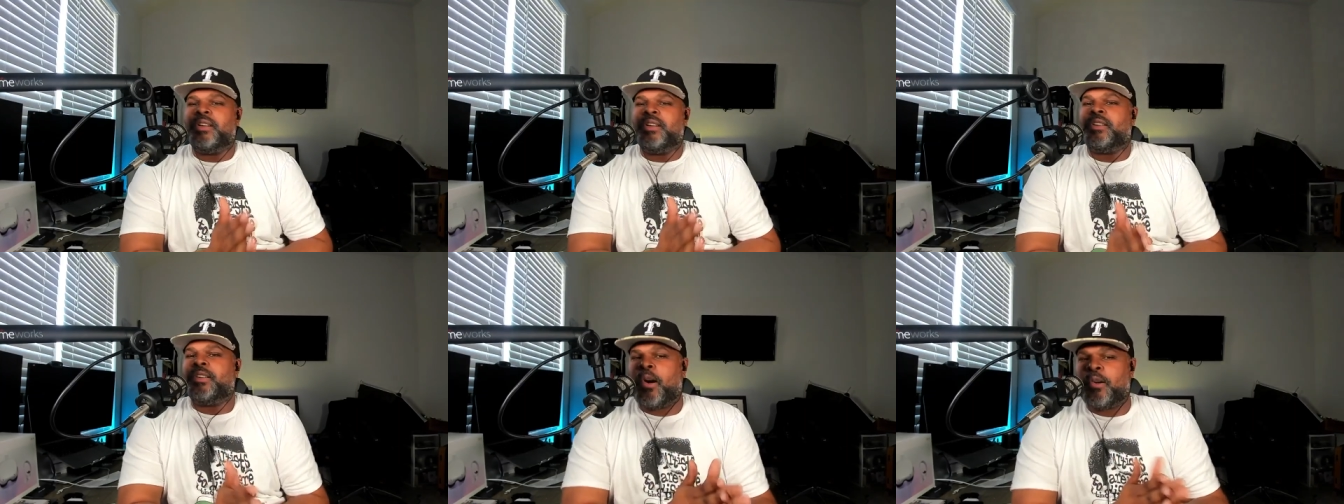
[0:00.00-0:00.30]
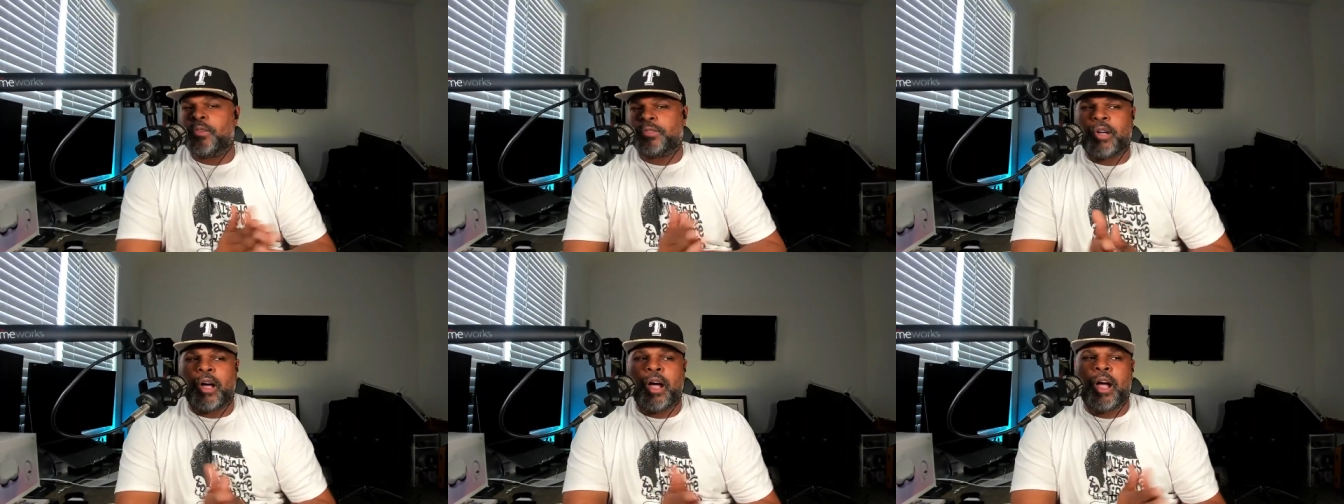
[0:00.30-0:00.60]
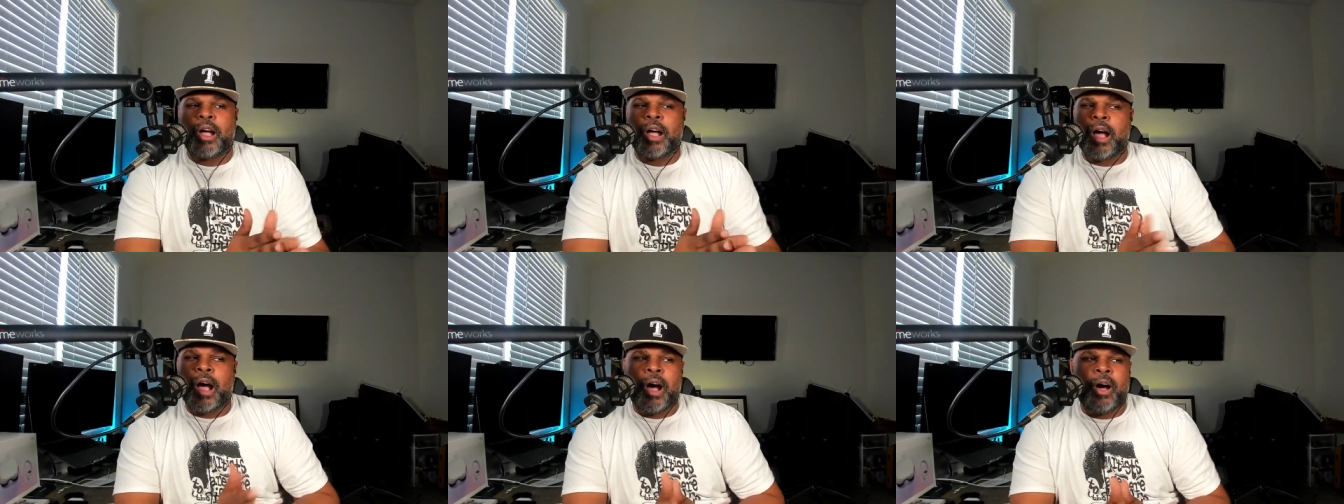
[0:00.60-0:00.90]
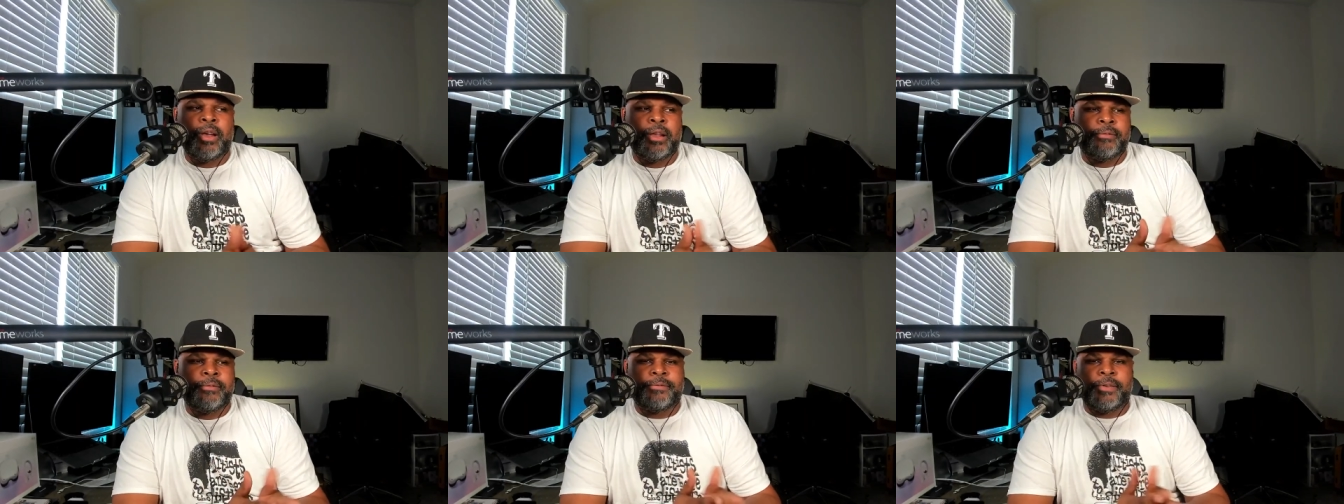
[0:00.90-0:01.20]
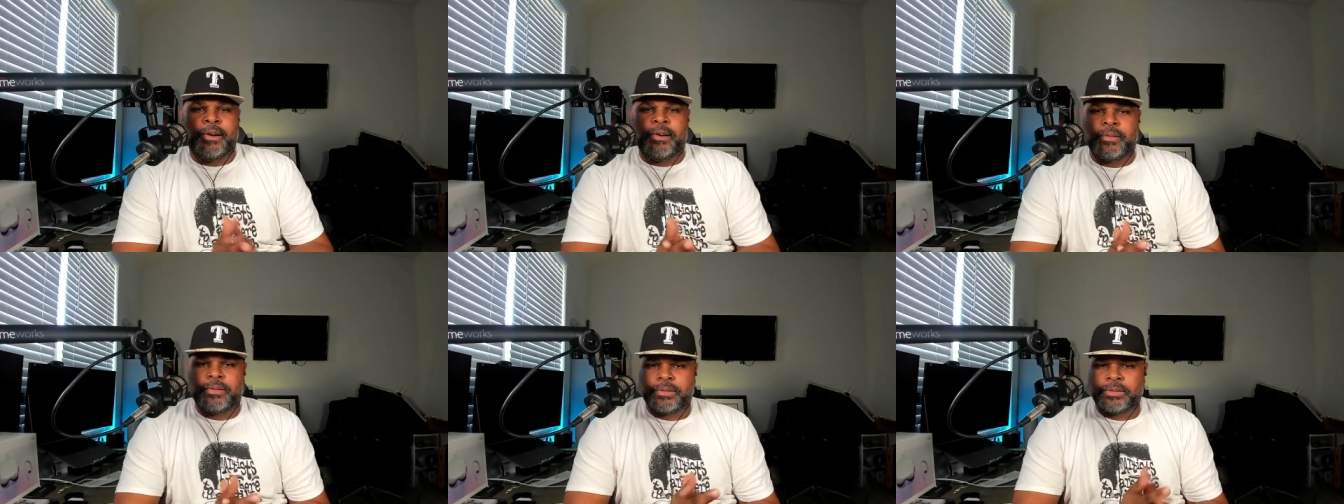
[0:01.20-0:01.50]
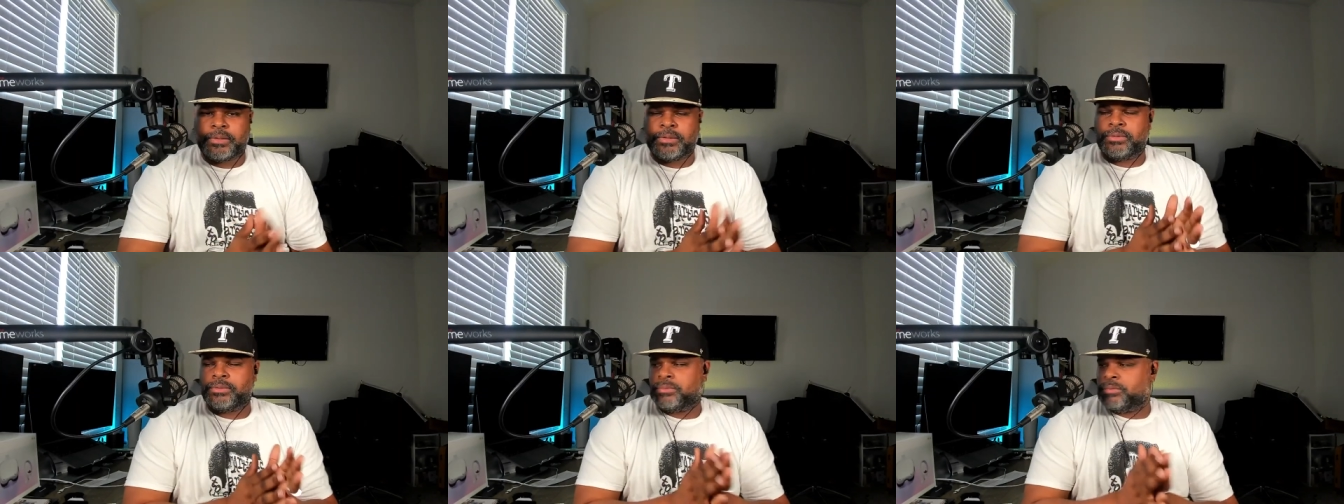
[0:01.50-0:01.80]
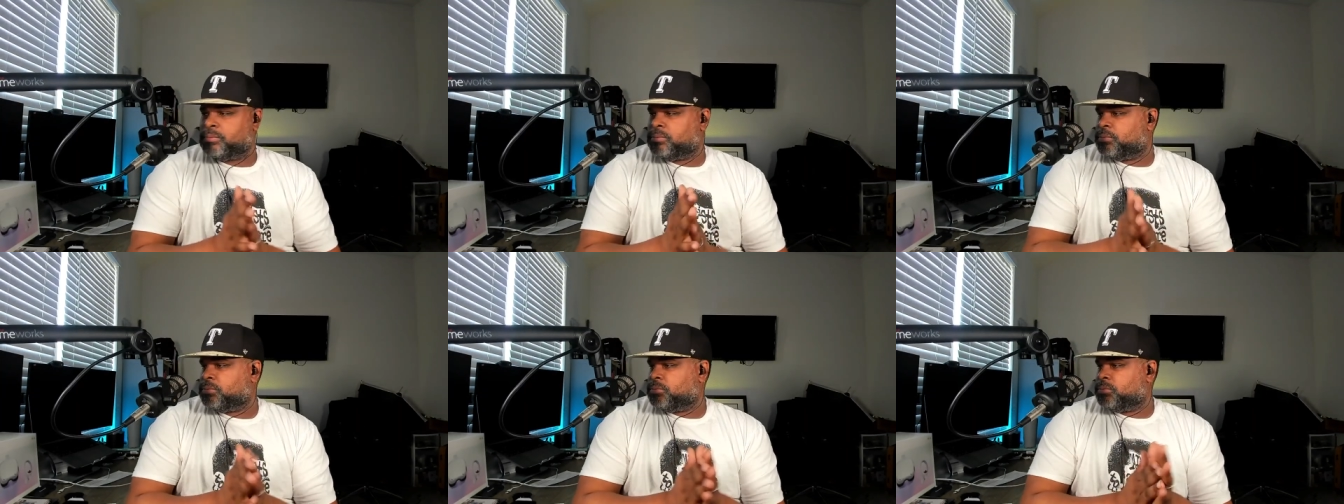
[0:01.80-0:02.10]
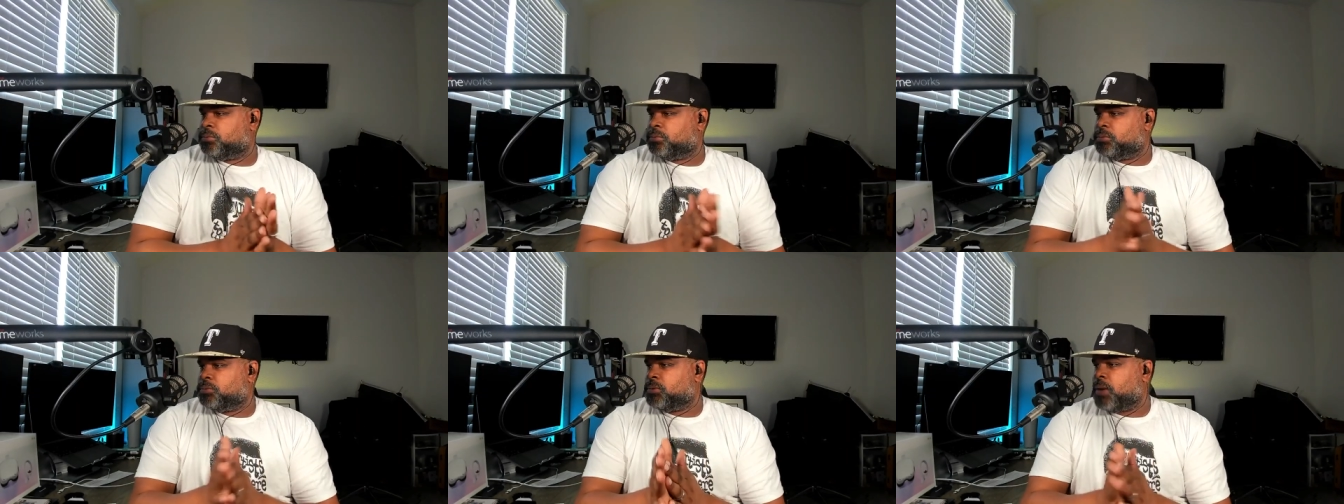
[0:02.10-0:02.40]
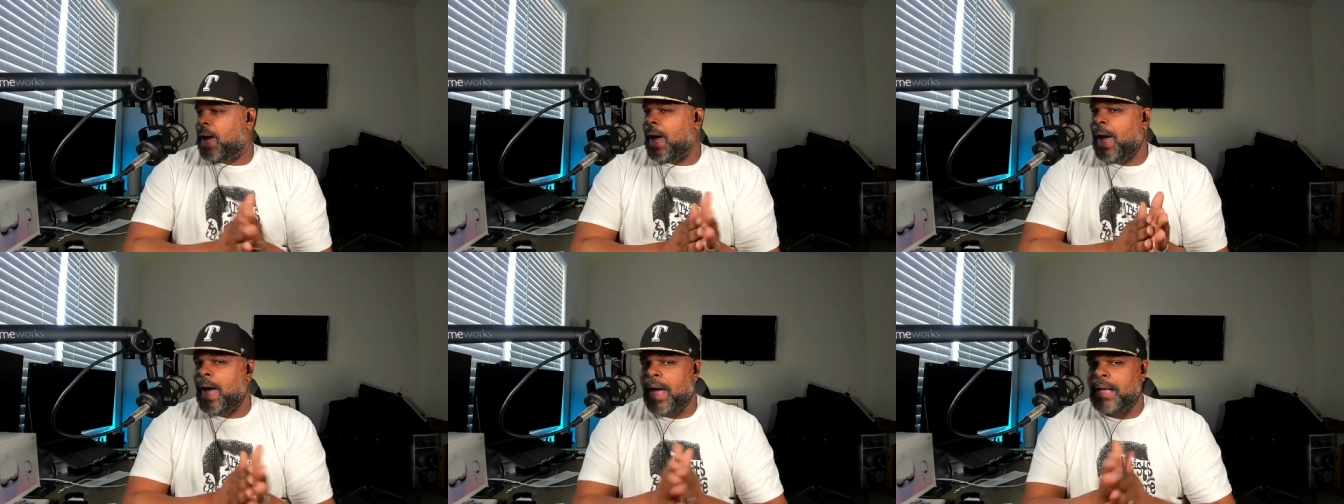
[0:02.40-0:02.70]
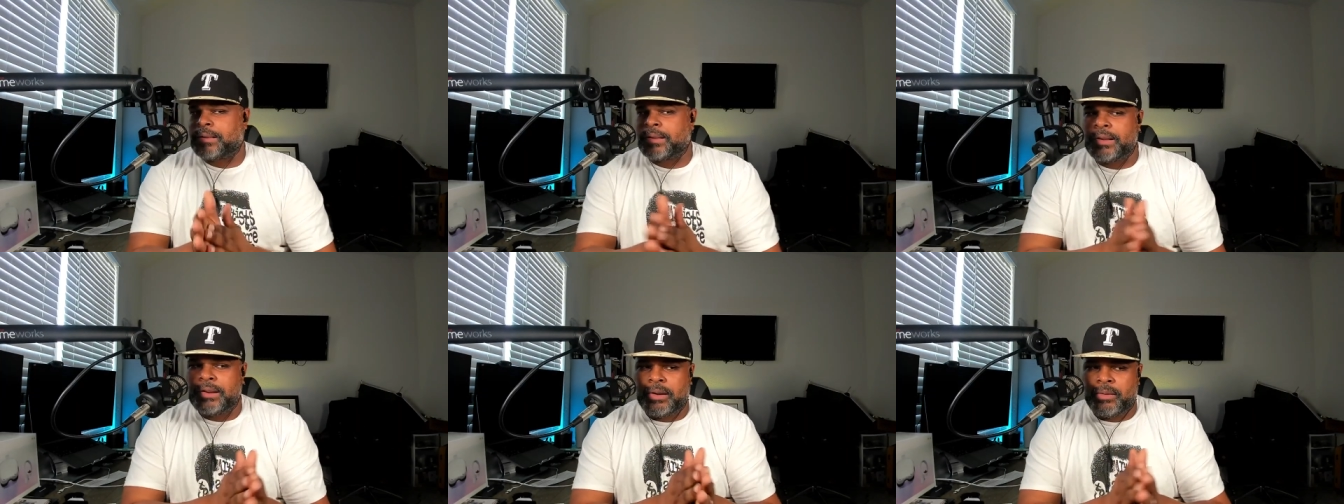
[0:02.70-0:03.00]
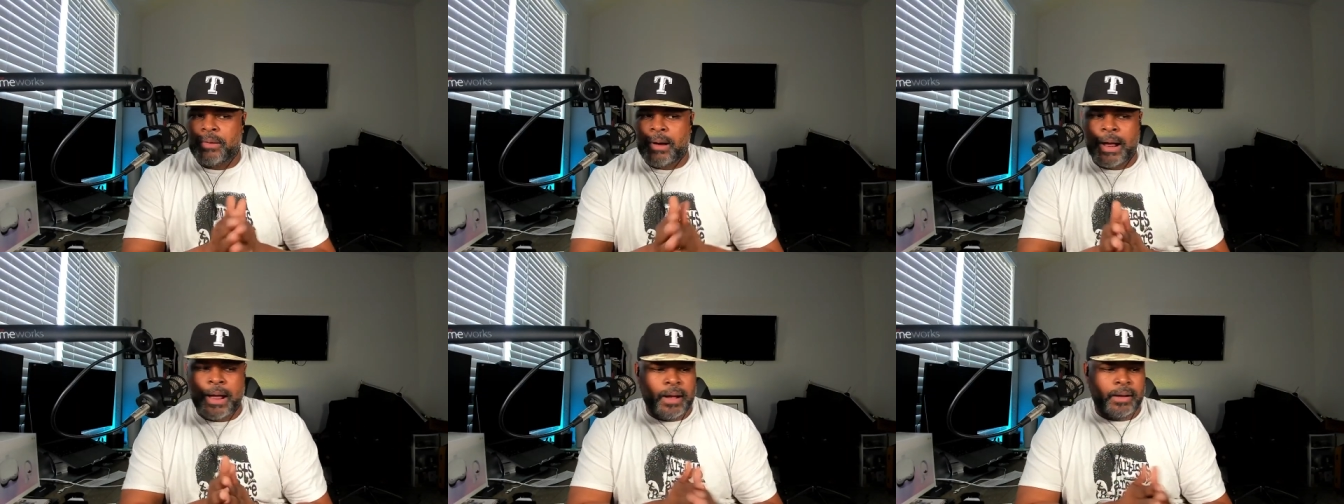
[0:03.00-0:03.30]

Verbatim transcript: gonna start calling folks, asking around.